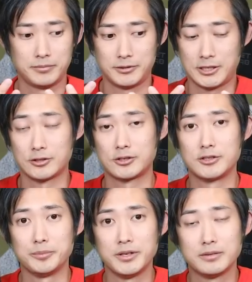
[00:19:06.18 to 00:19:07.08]
sounds
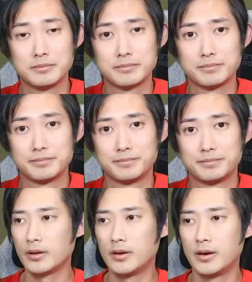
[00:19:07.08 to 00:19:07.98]
good to me.
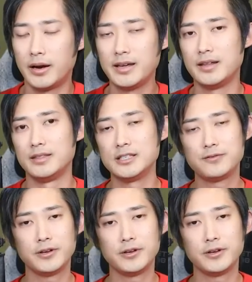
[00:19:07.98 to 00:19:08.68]
Again, this